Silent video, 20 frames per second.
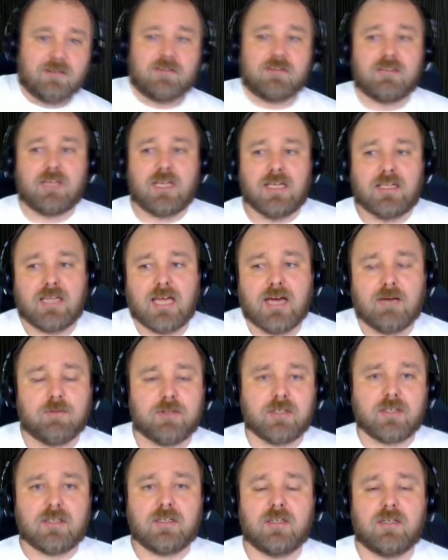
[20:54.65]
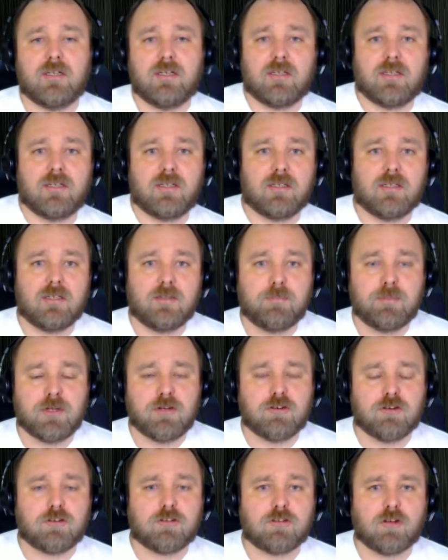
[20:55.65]
Take that with a
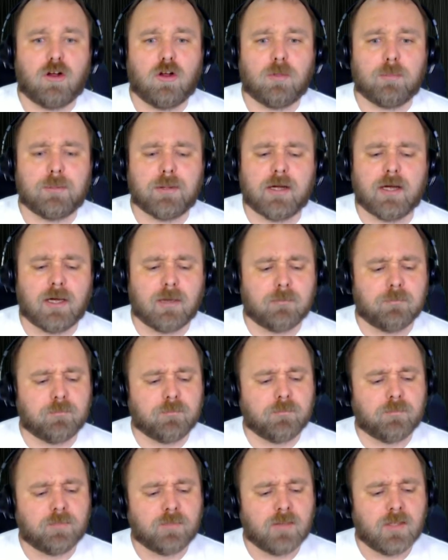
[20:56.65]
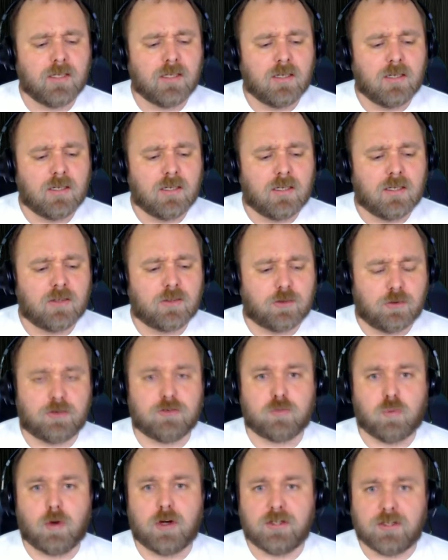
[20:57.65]
pinch of salt, but there
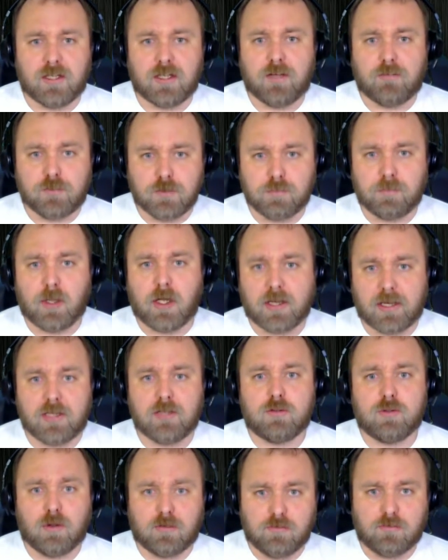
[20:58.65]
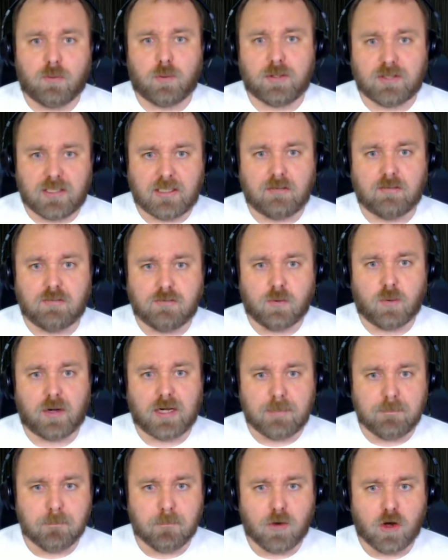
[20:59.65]
is word that if you plug it into a
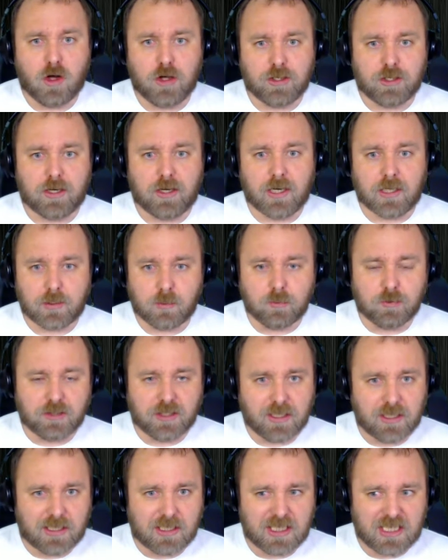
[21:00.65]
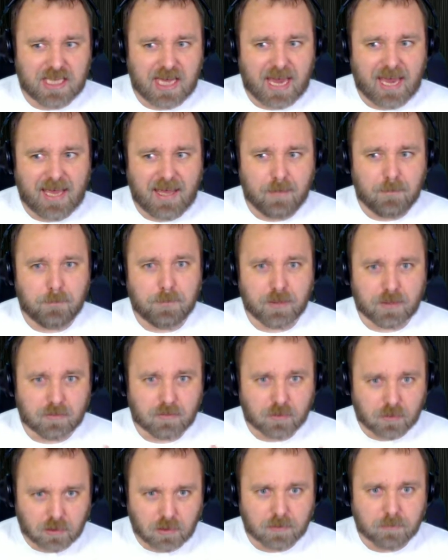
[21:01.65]
1440 monitor, I don't think yet, but
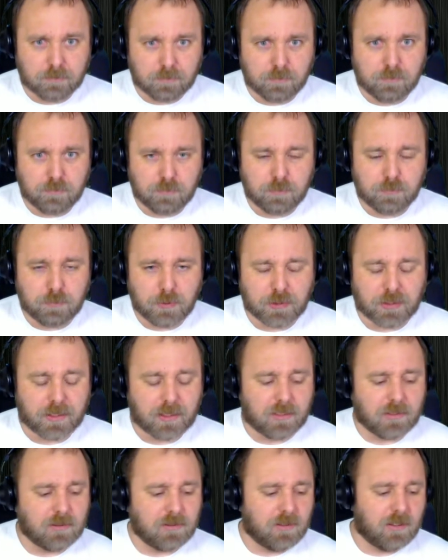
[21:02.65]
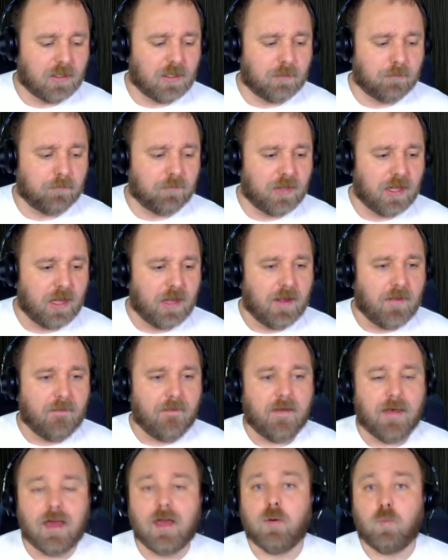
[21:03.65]
they're gonna put it in,
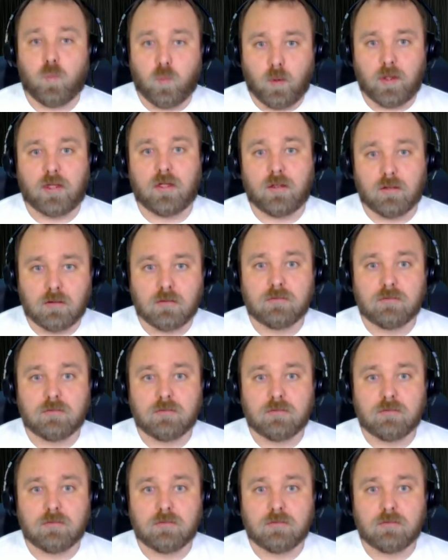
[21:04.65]
it will,